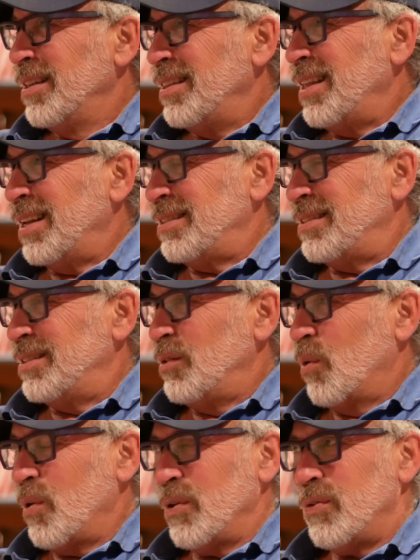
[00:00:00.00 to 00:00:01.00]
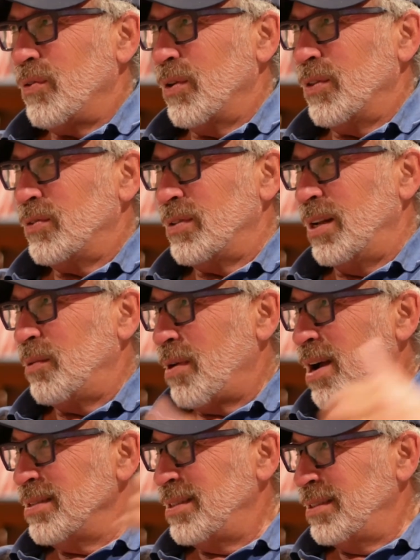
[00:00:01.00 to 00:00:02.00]
that's north, so the sun
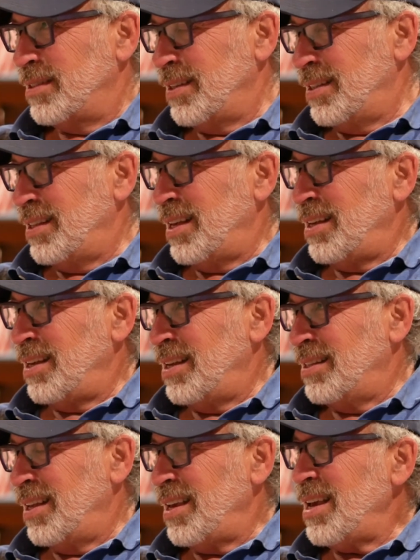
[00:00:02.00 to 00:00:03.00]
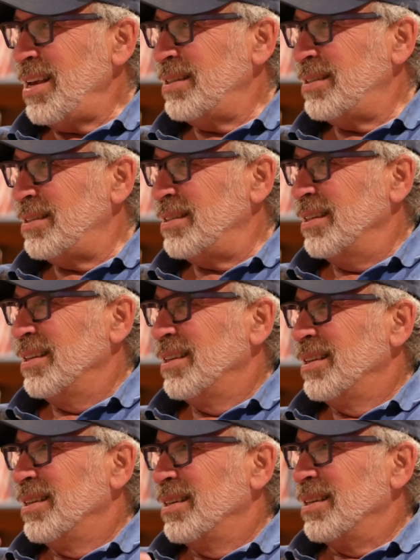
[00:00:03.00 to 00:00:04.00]
rises in the east
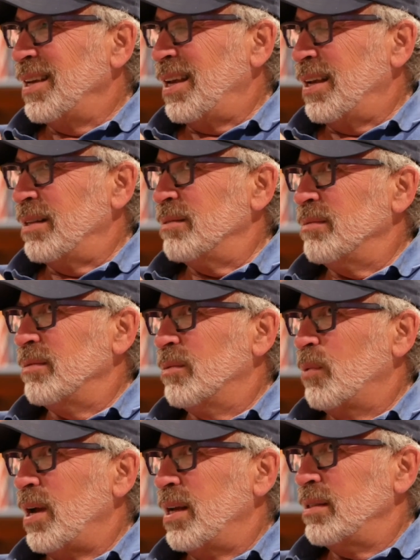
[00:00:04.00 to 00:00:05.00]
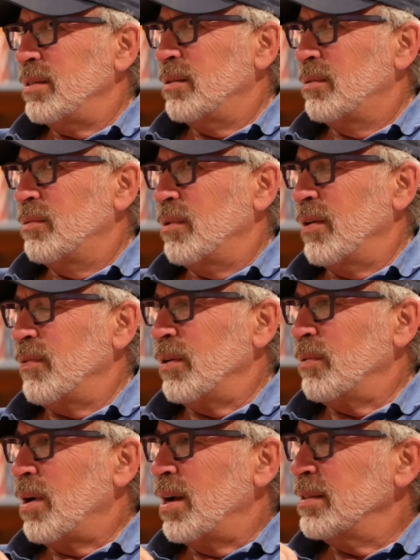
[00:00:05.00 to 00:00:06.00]
and west, wherever it
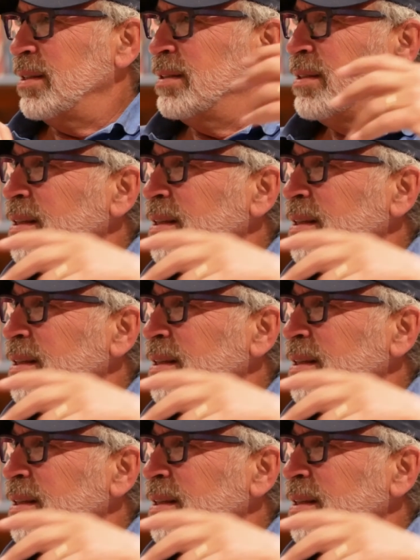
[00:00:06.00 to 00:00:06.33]
rises.